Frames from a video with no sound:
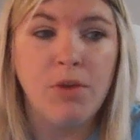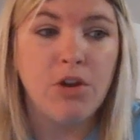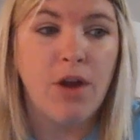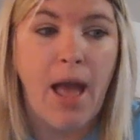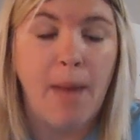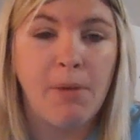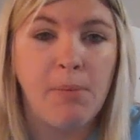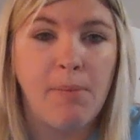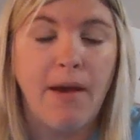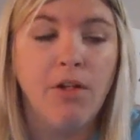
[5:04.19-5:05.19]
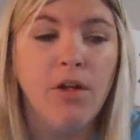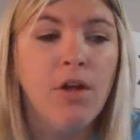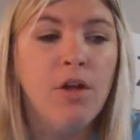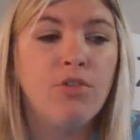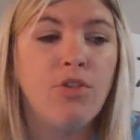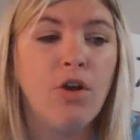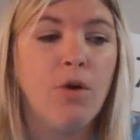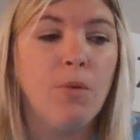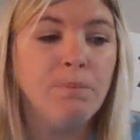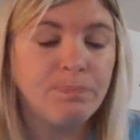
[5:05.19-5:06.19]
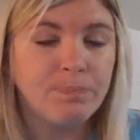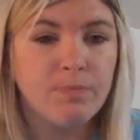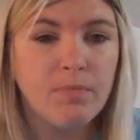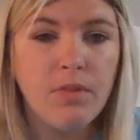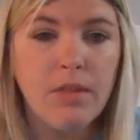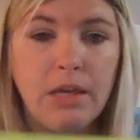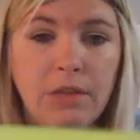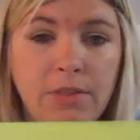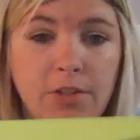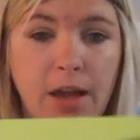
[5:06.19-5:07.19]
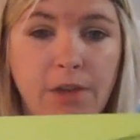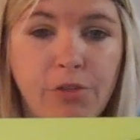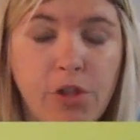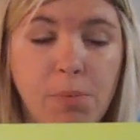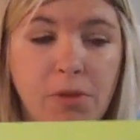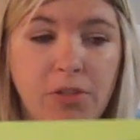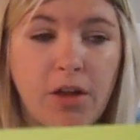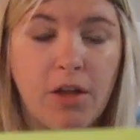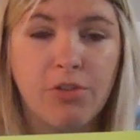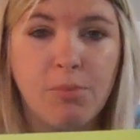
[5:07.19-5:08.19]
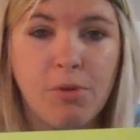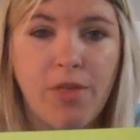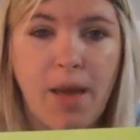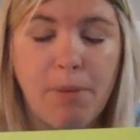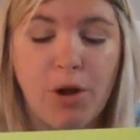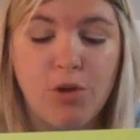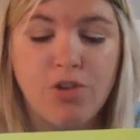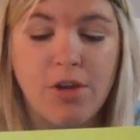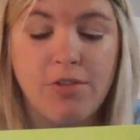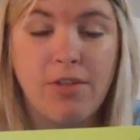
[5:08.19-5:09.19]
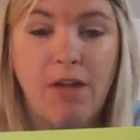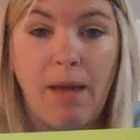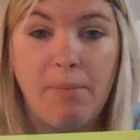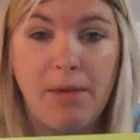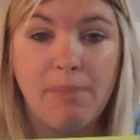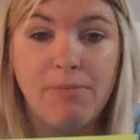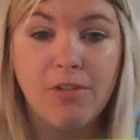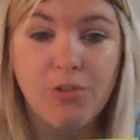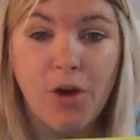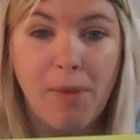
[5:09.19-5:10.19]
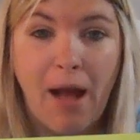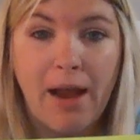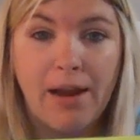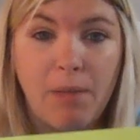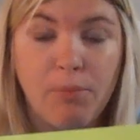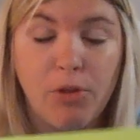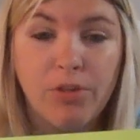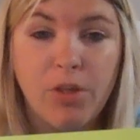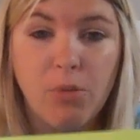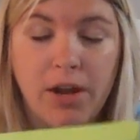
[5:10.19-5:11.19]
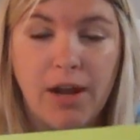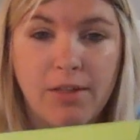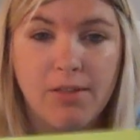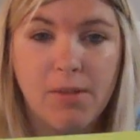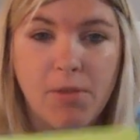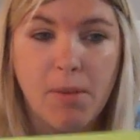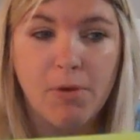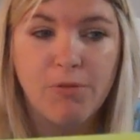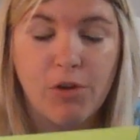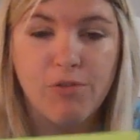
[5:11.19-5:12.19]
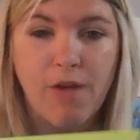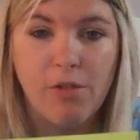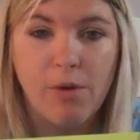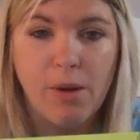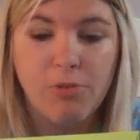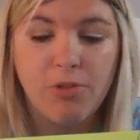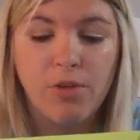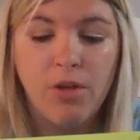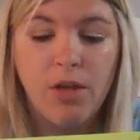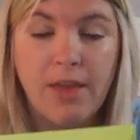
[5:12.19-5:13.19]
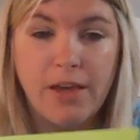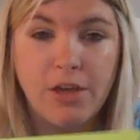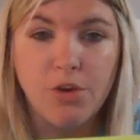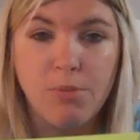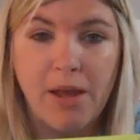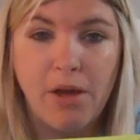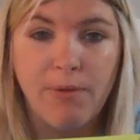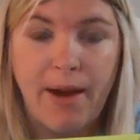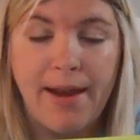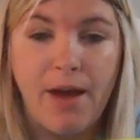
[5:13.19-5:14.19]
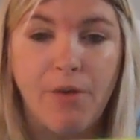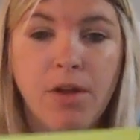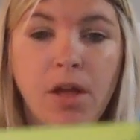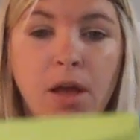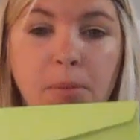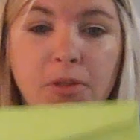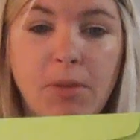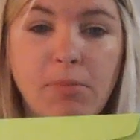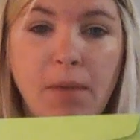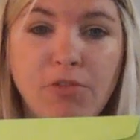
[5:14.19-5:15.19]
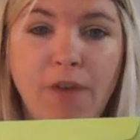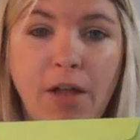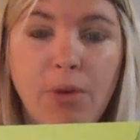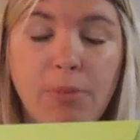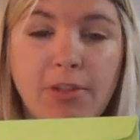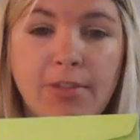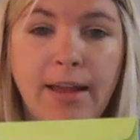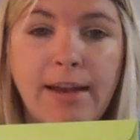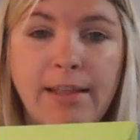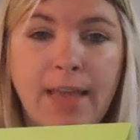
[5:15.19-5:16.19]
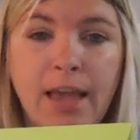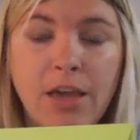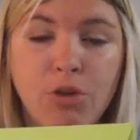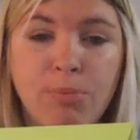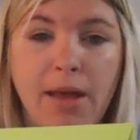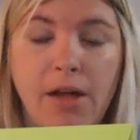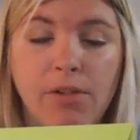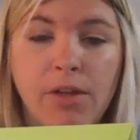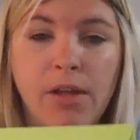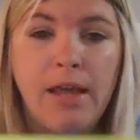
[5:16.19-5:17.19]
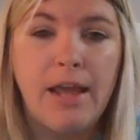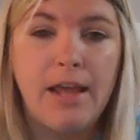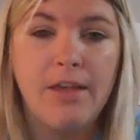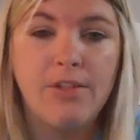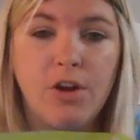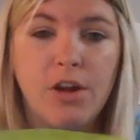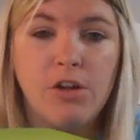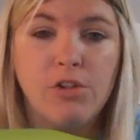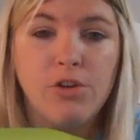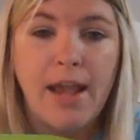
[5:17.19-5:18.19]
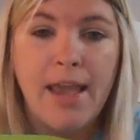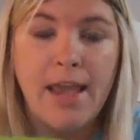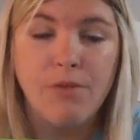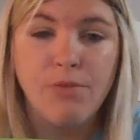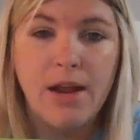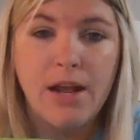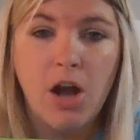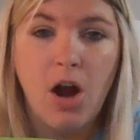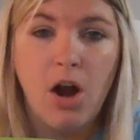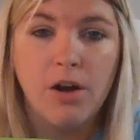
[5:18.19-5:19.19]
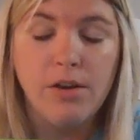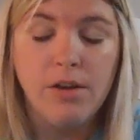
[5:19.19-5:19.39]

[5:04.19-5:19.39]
your happy mail. So in this envelope is a customer that purchased. I mean, I'm this far behind. I'm literally working on September 1st follow-ups, thank you mail right now. But sometimes follow-ups is sending thank you mail. It is going to include a handwritten card